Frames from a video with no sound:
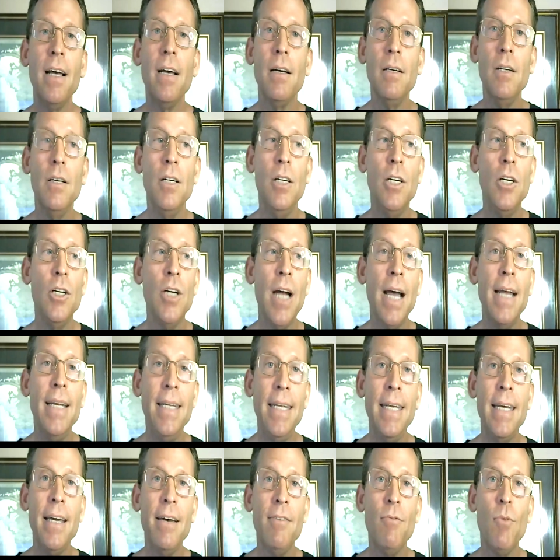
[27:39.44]
a good
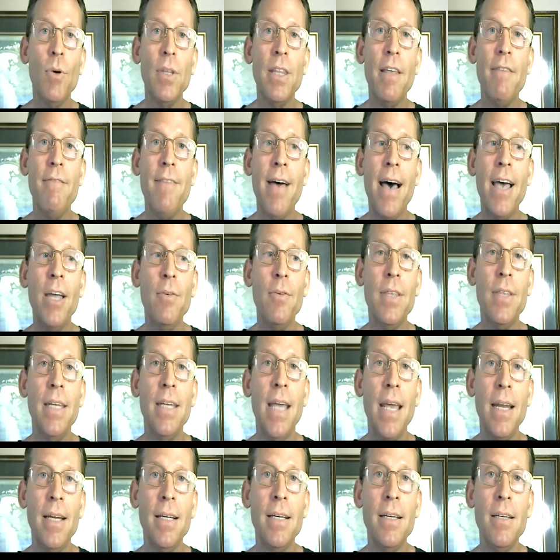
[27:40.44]
idea of what the value of
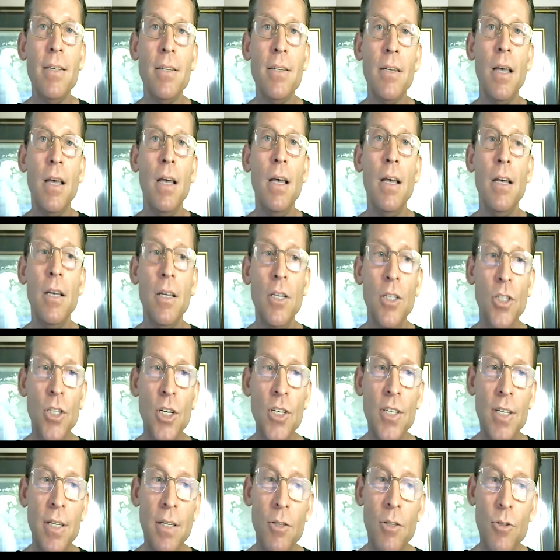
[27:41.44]
the data is.
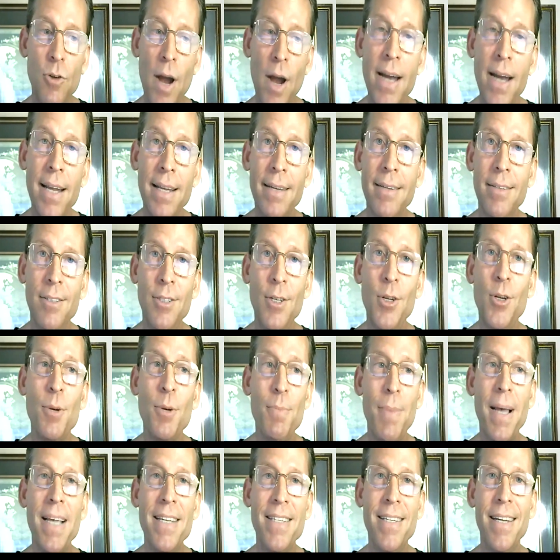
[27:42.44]
Just try to do
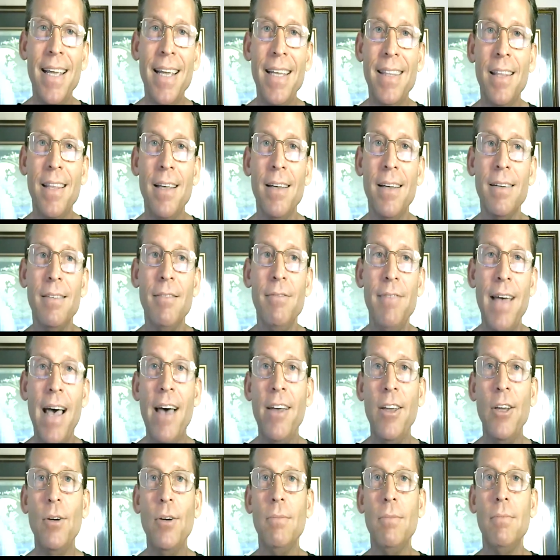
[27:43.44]
your best to get the
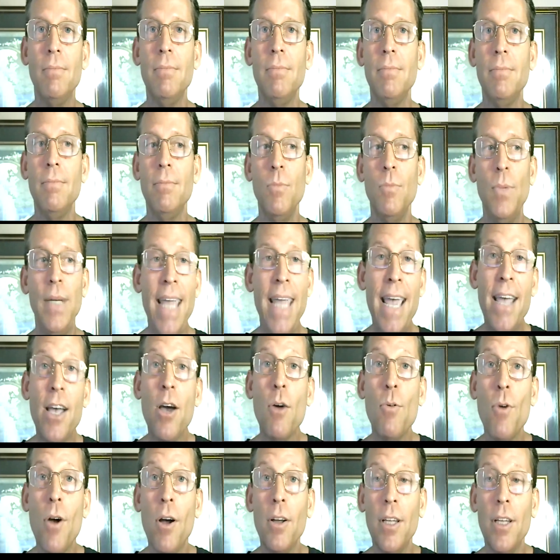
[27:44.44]
value. We can't
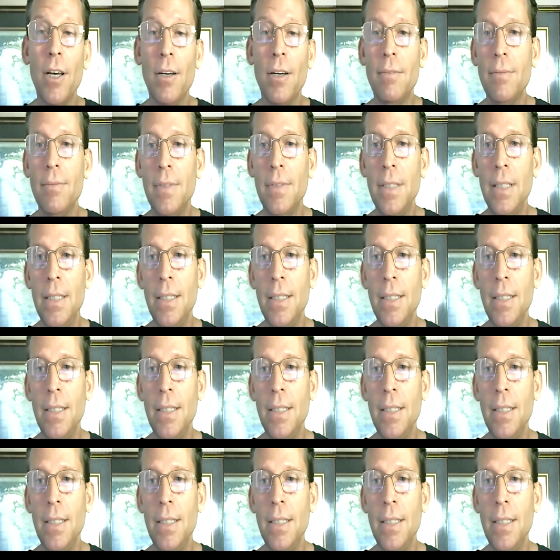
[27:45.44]
go wrong though.